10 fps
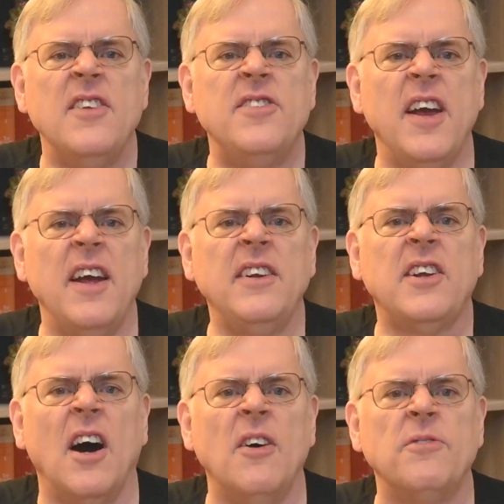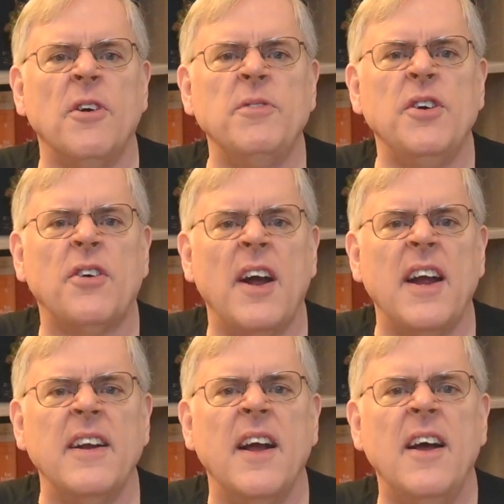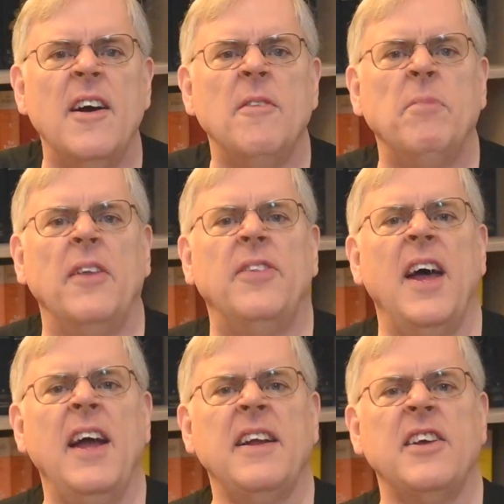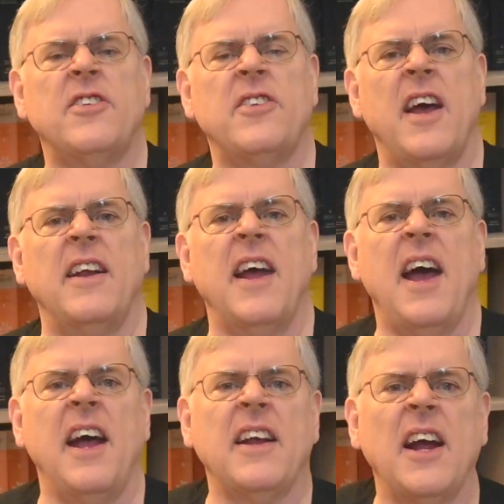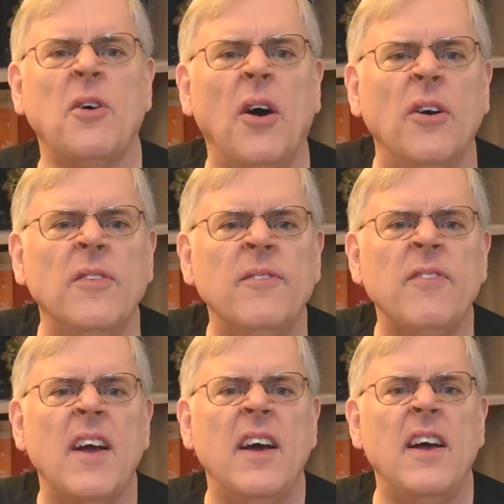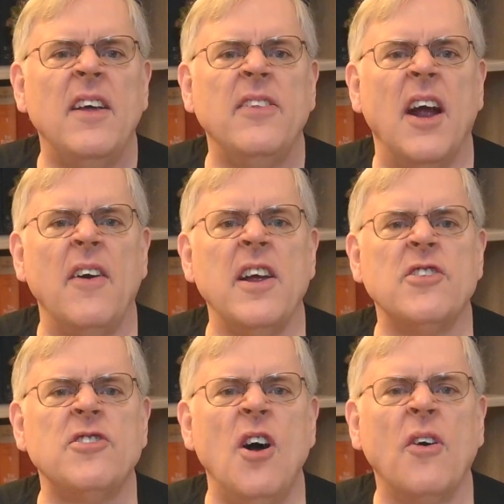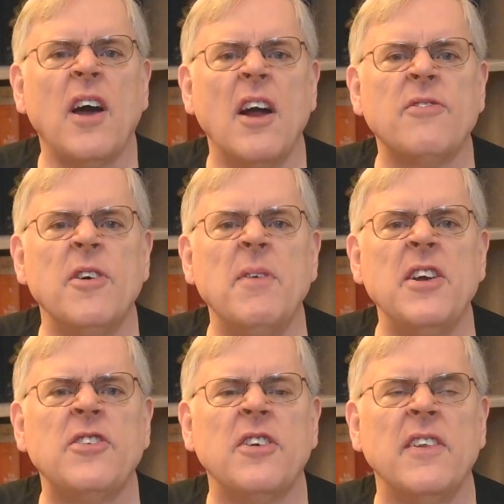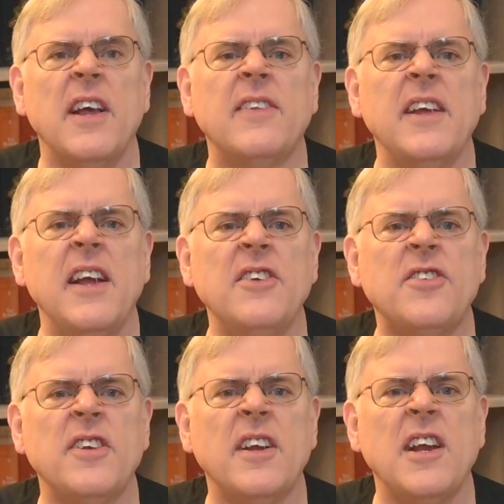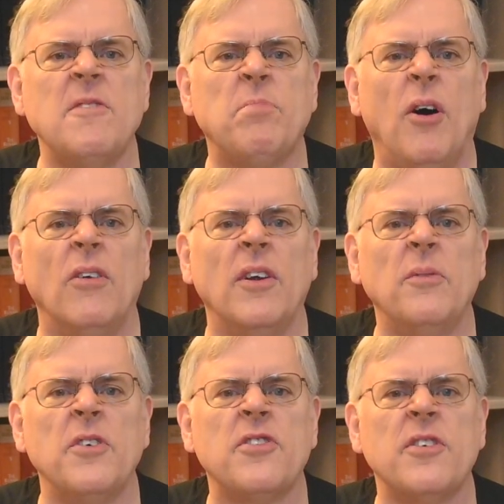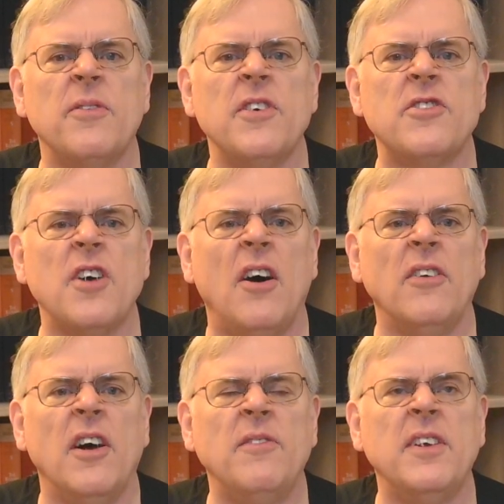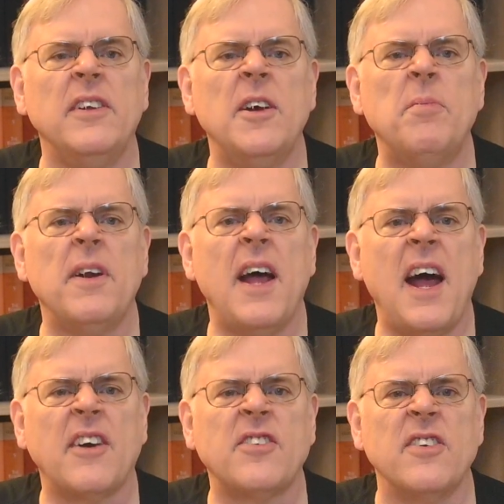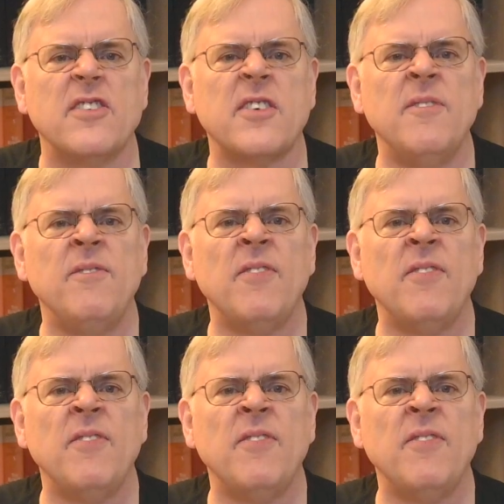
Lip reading: did come from Ukraine. But then he said, and I quote, there is no confirmation that the incident in Poland was the result of deliberate actions.